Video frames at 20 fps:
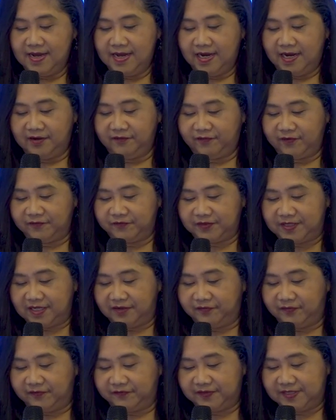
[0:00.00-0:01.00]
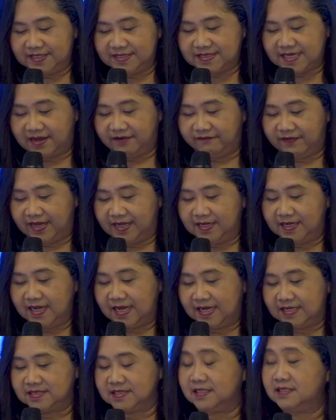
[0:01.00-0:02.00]
in 1557
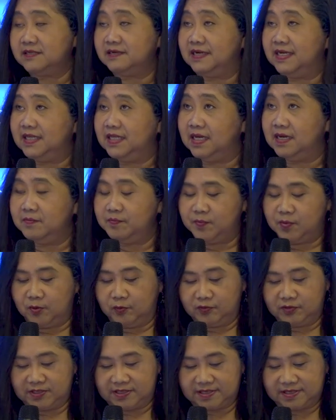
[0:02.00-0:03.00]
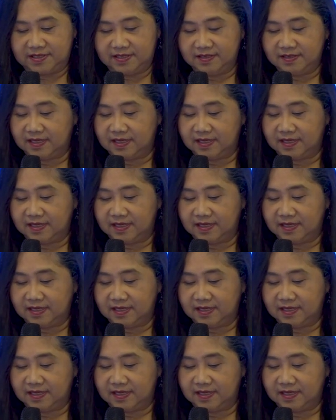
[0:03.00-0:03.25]
as a trading post.